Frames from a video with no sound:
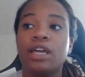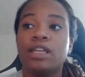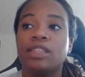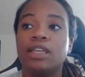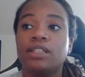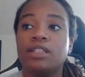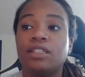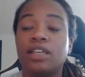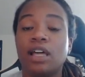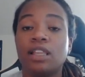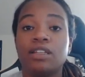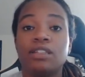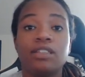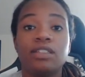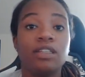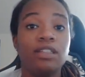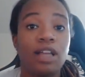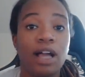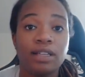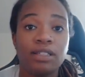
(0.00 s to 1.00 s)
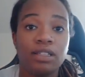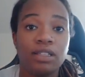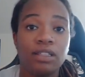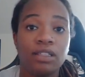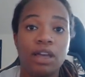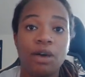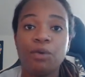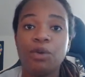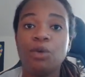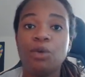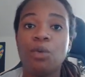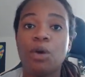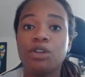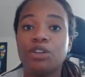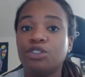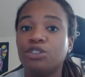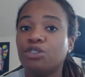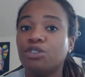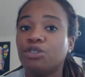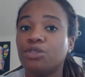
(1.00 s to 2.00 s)
they tell us the last thing that we want
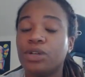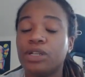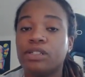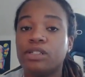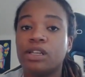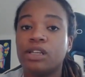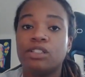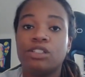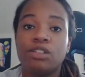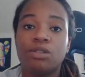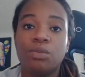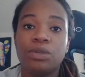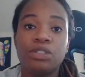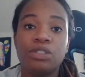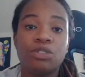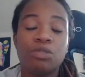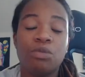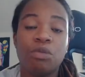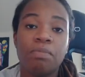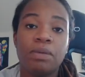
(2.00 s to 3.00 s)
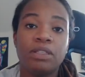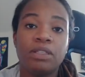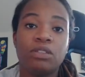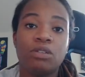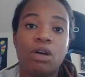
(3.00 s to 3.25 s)
to do is send someone to a mental